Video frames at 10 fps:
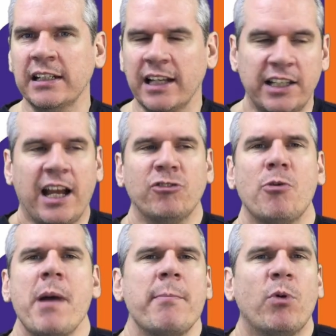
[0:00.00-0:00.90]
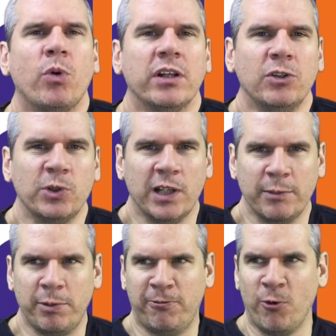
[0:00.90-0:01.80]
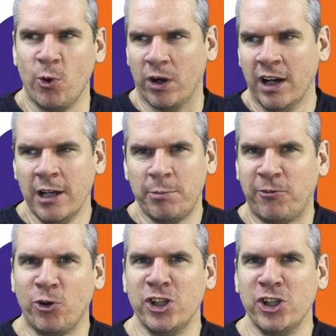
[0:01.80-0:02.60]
And you can't remember what it looked like before